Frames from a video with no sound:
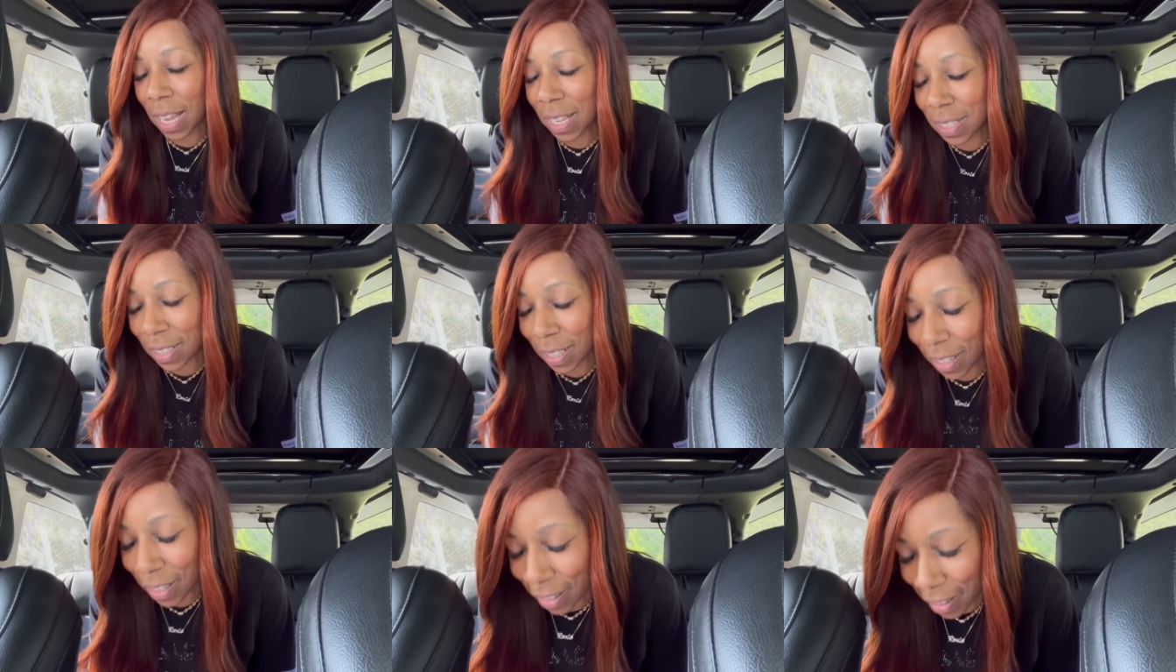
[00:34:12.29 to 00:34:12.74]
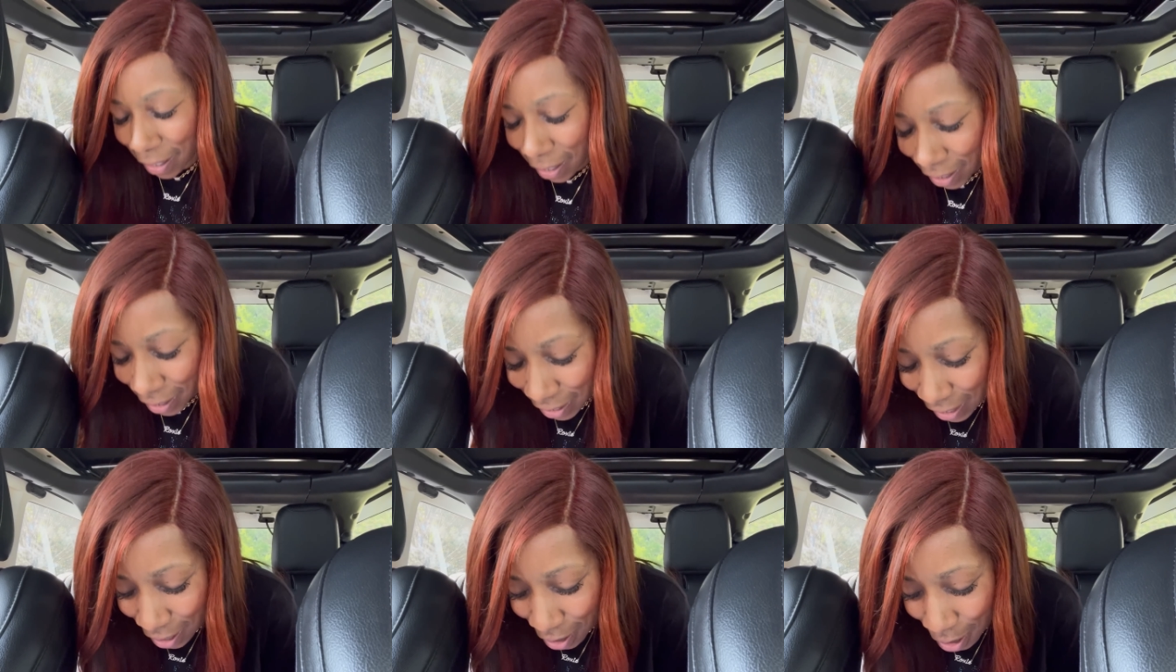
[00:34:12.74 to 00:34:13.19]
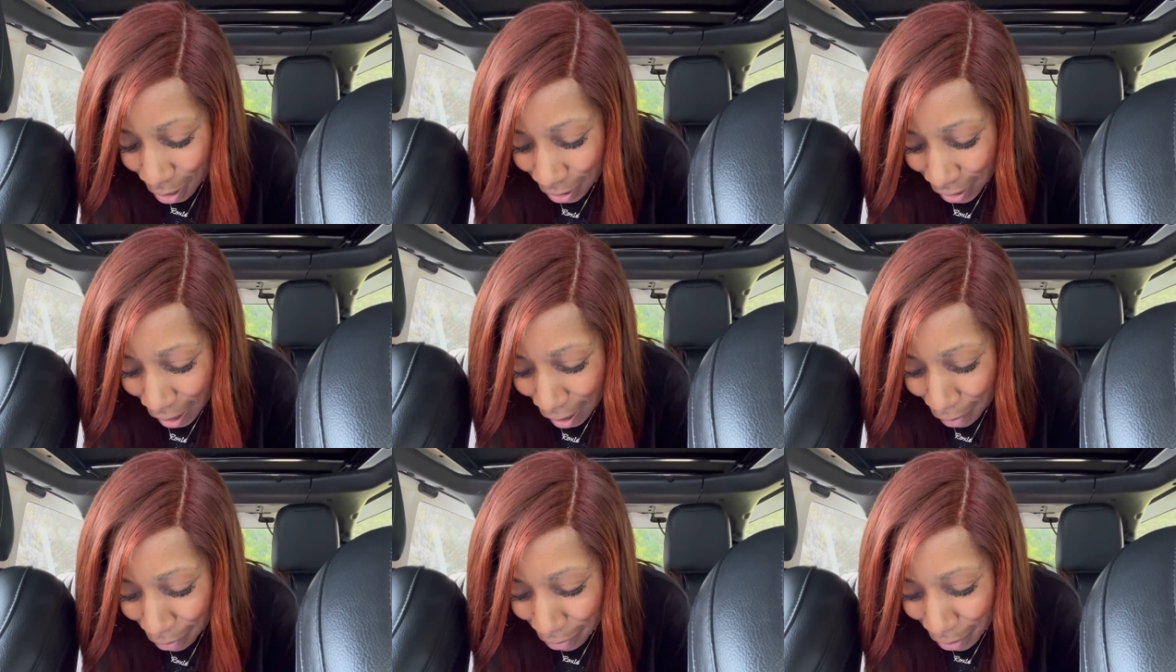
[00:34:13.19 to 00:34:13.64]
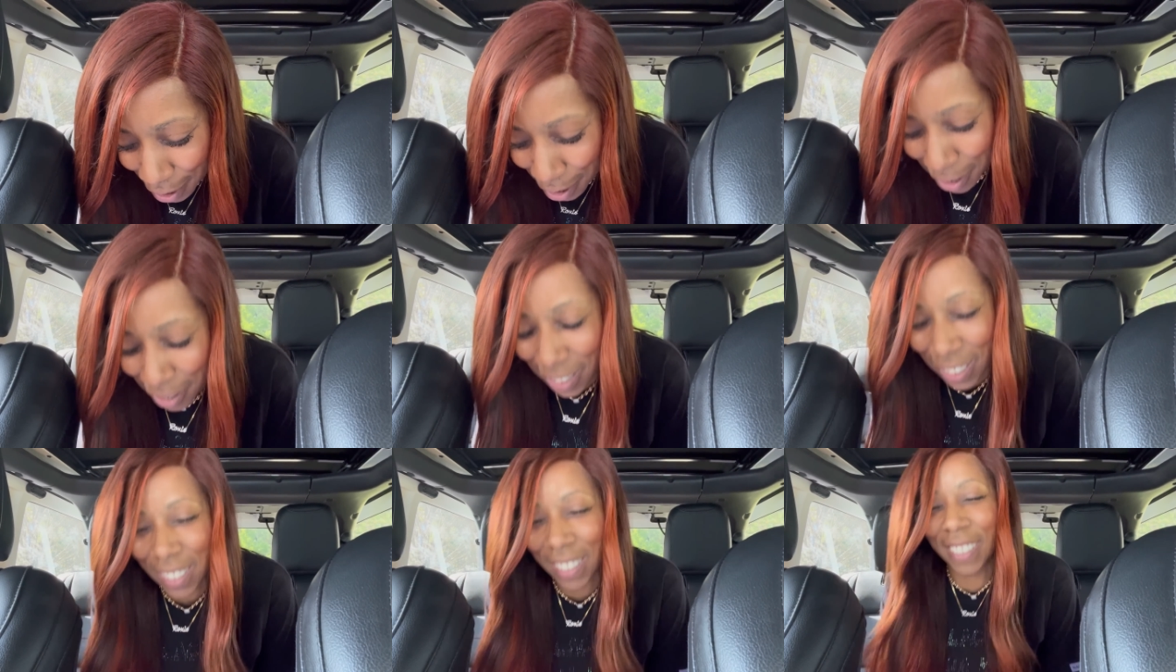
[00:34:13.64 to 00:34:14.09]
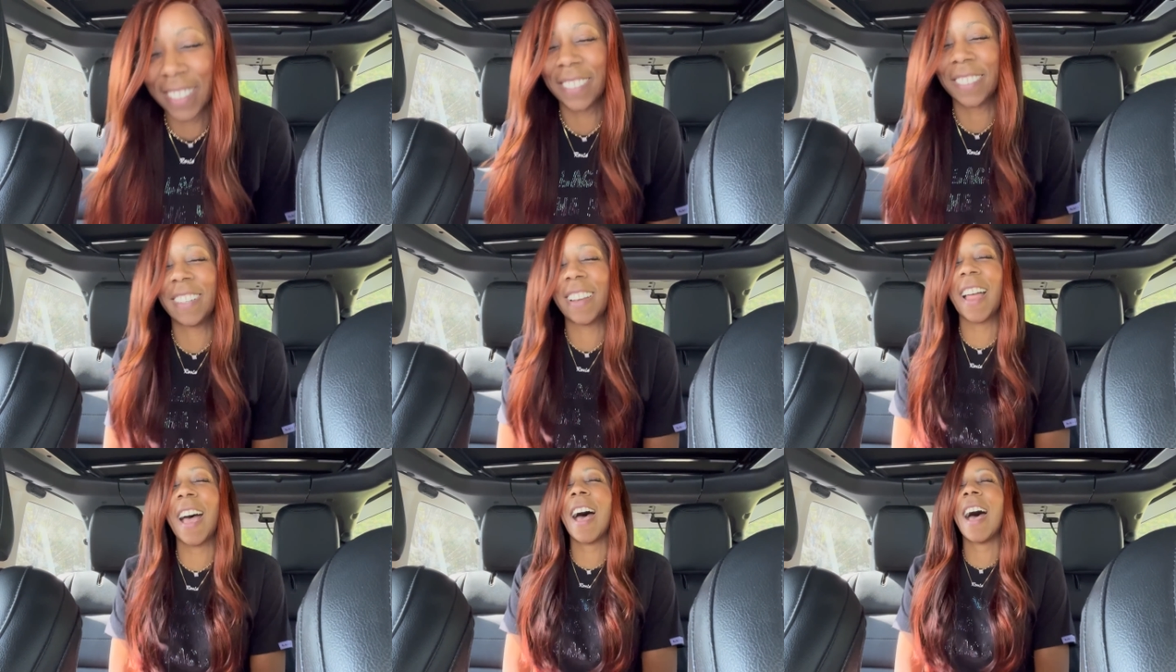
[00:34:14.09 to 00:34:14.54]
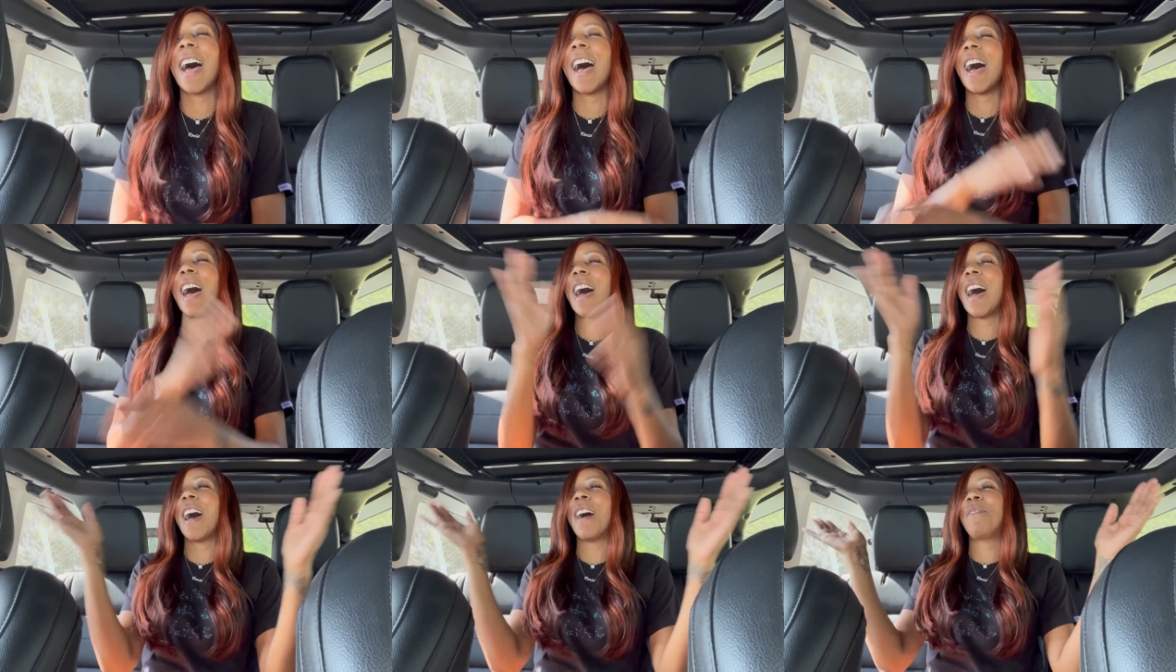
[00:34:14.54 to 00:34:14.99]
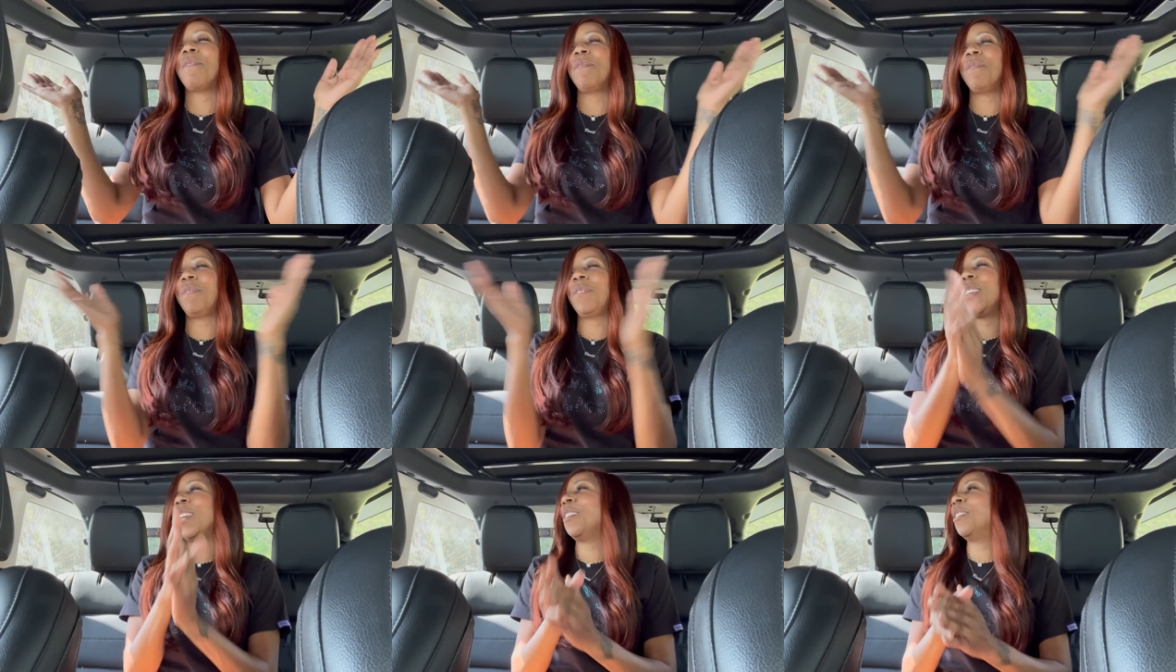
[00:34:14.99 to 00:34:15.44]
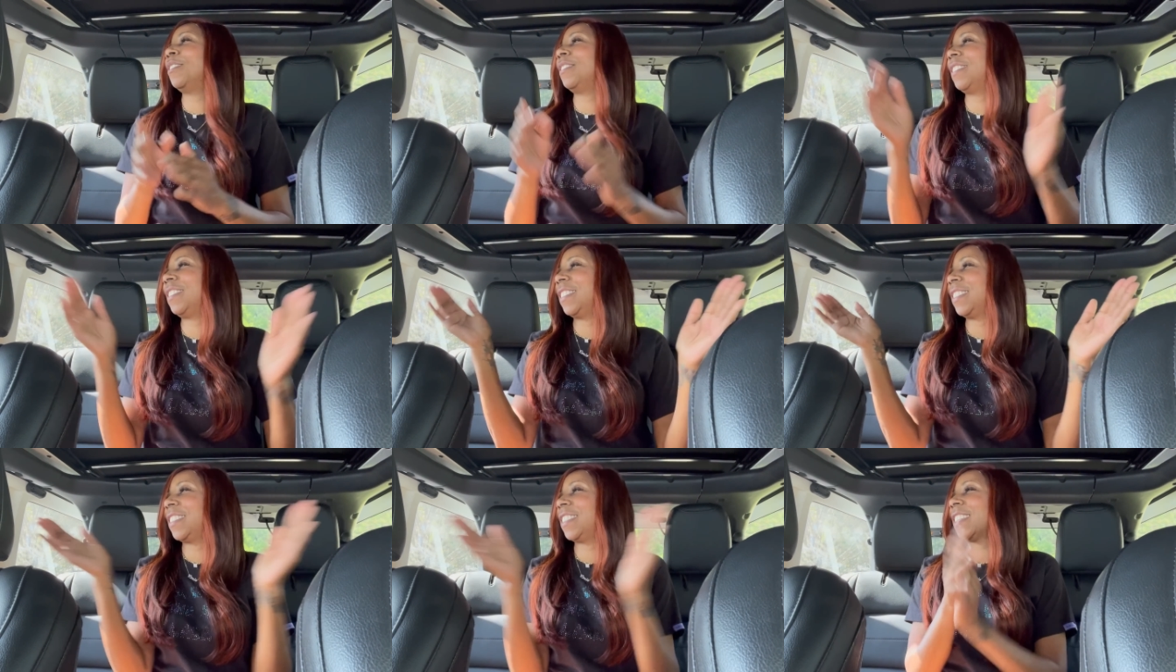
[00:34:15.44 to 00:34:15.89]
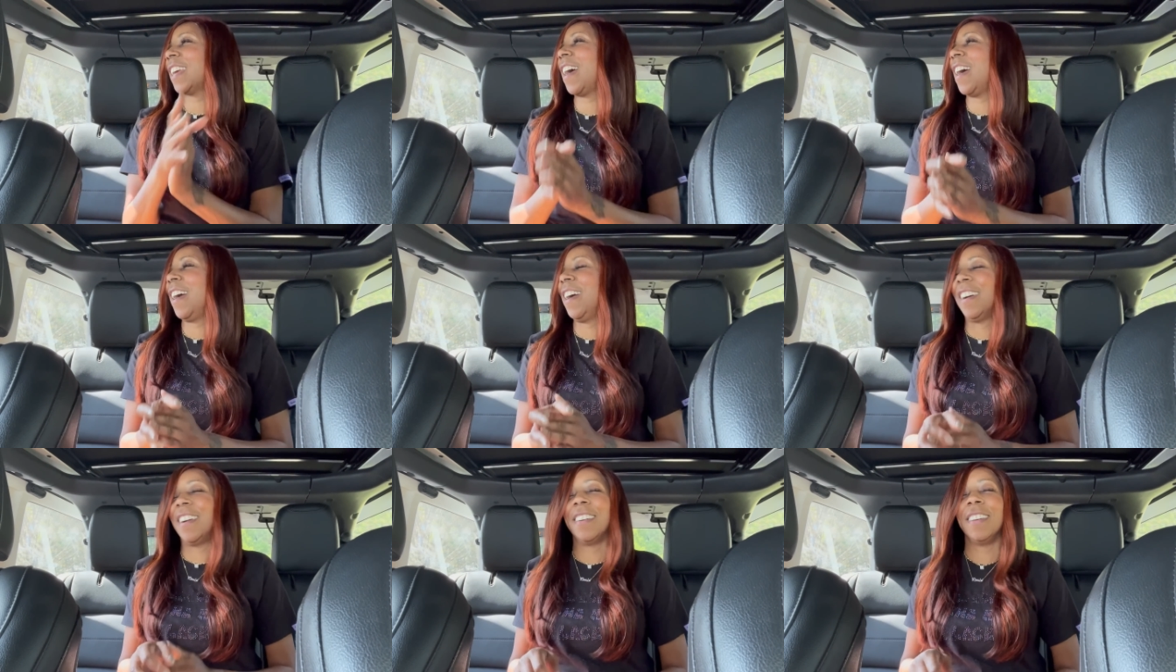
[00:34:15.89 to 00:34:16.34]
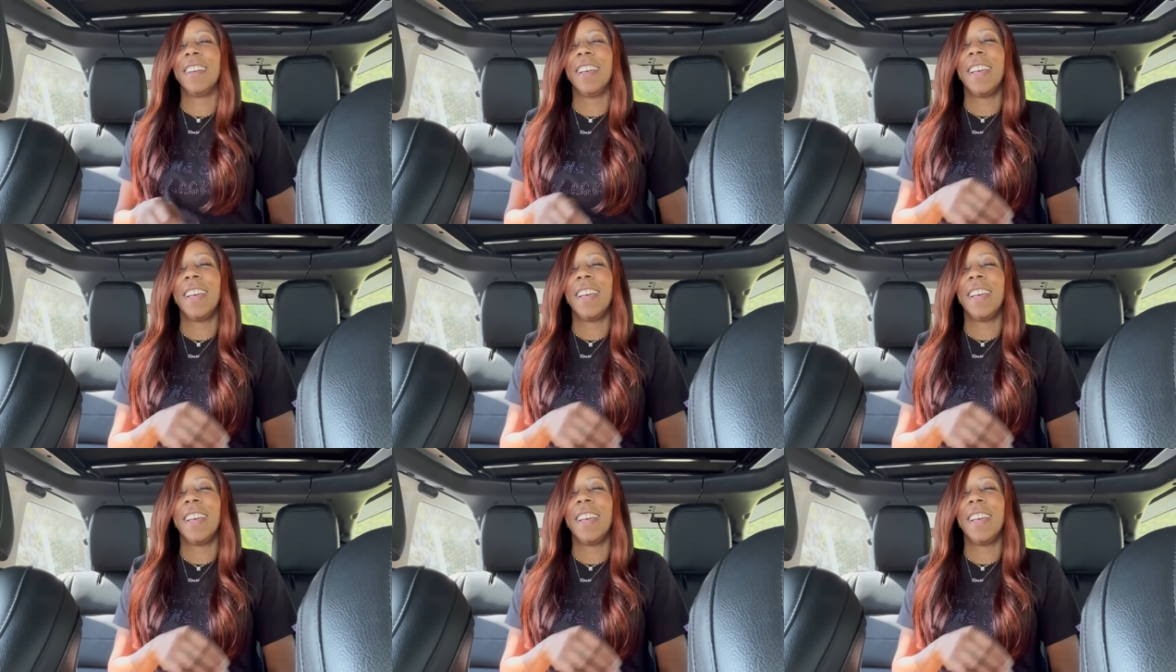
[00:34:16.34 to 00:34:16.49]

I said, girl, no, not Future, not Future.